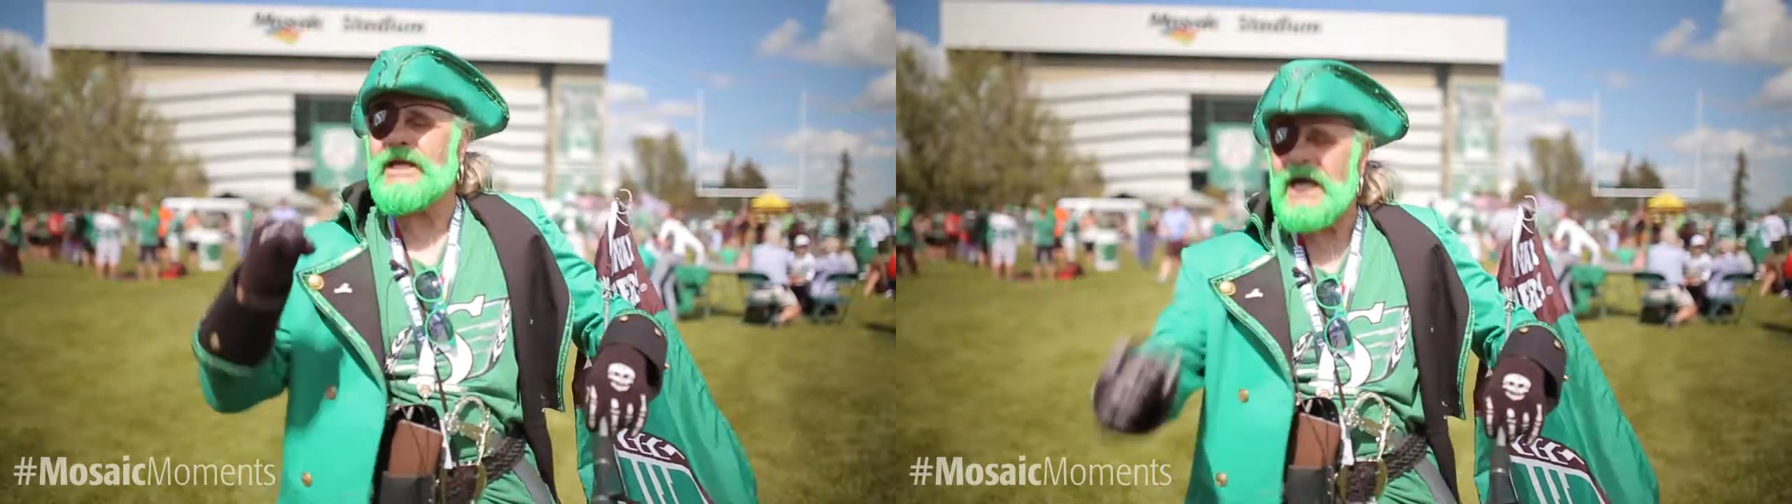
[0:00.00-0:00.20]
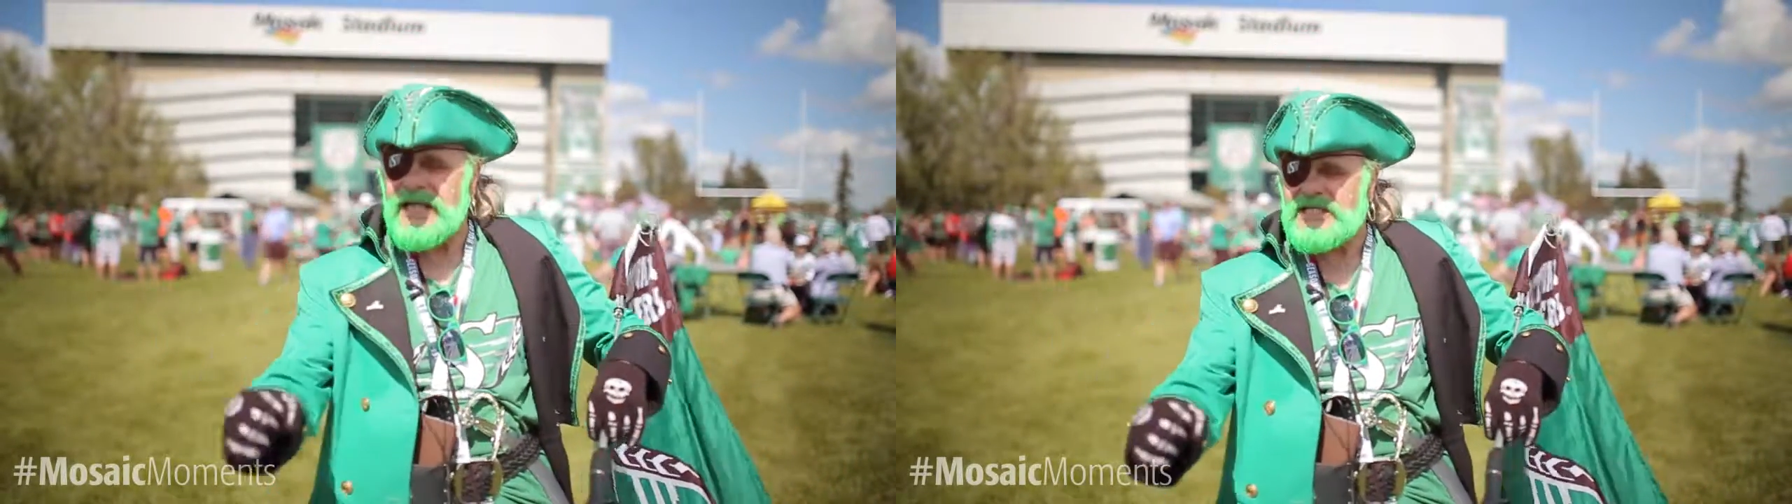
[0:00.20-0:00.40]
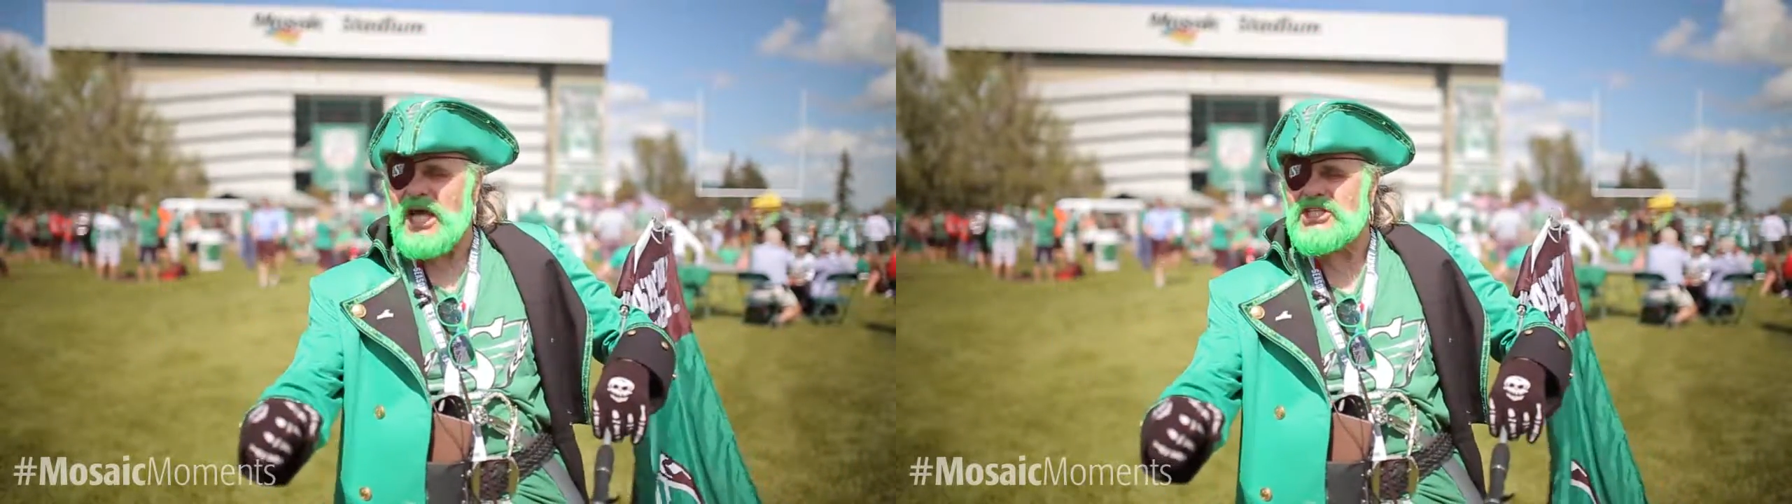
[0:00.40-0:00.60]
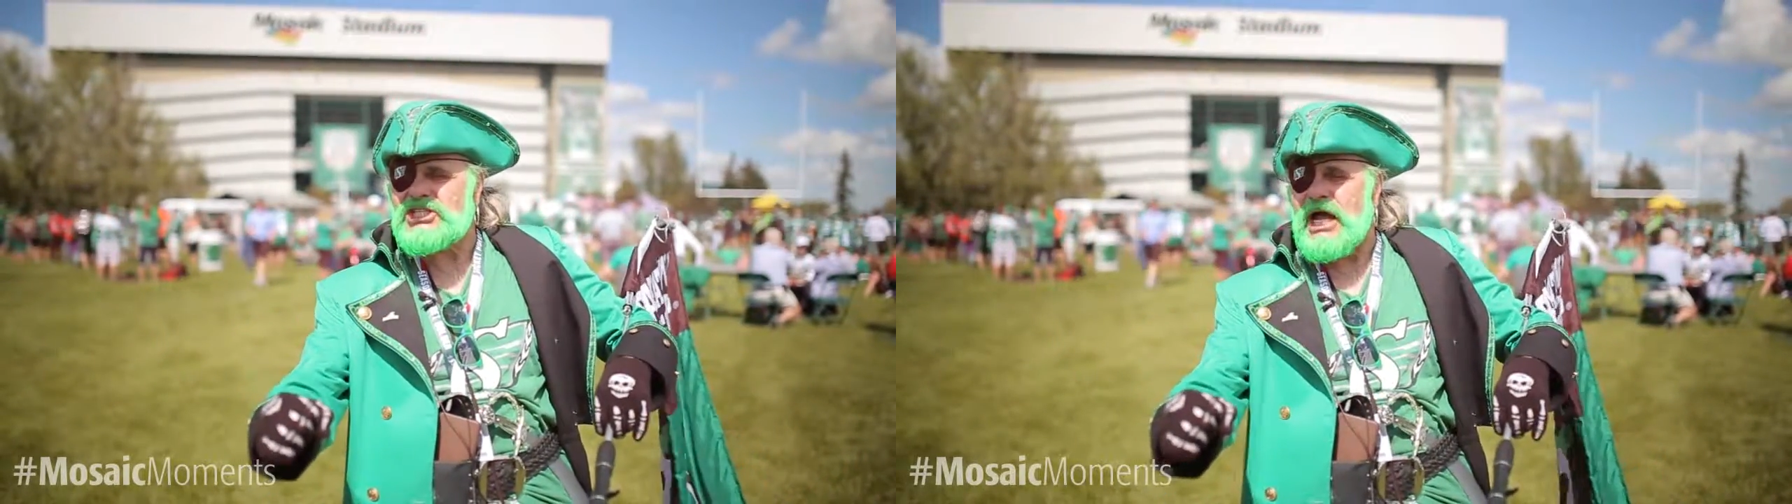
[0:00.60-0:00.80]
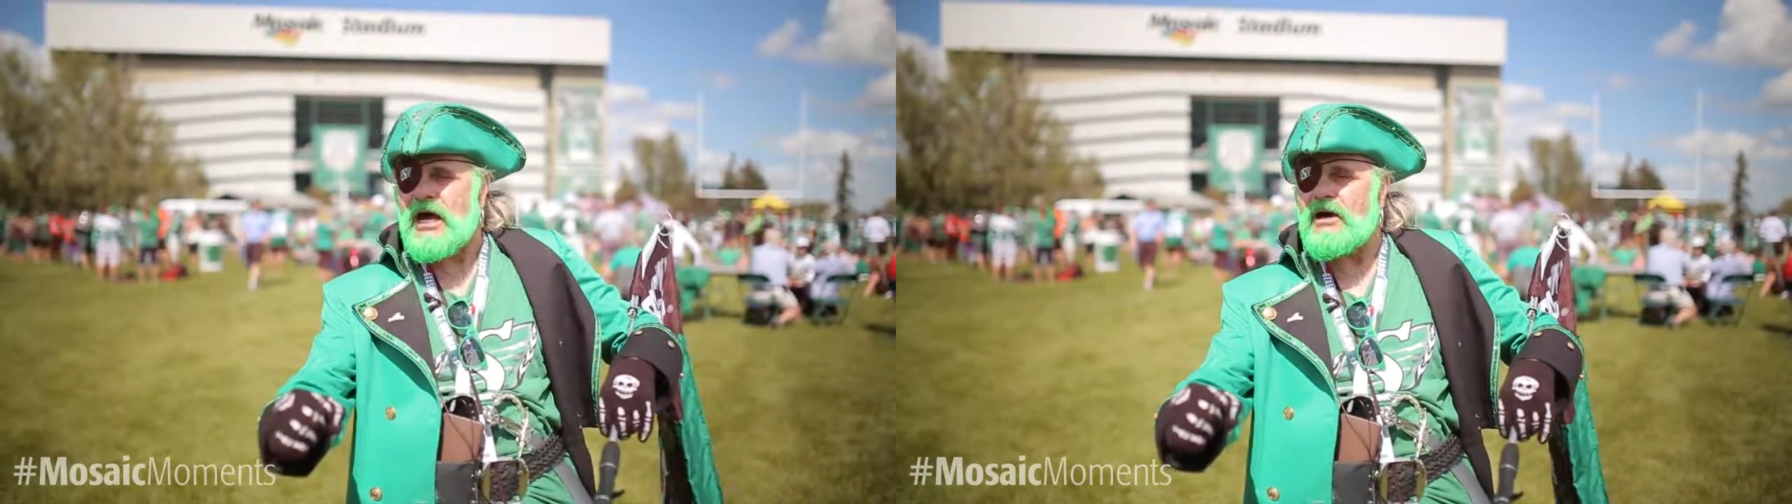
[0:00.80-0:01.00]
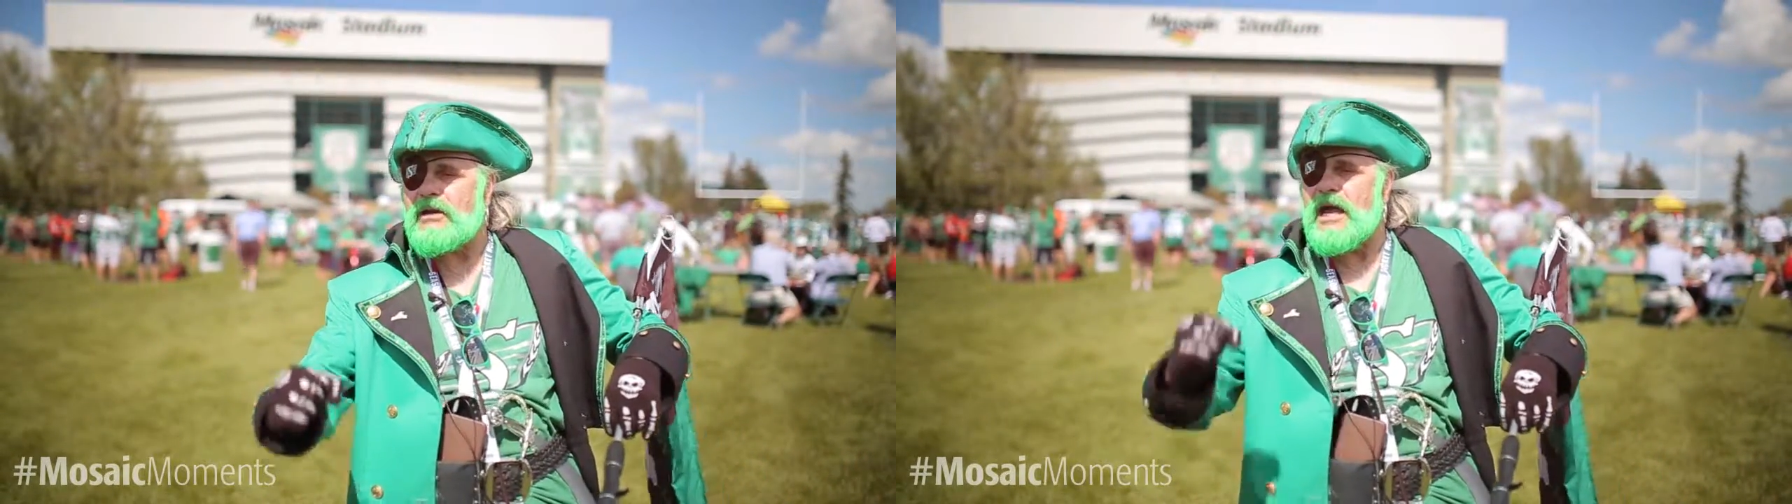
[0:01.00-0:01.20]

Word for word: got a touchdown,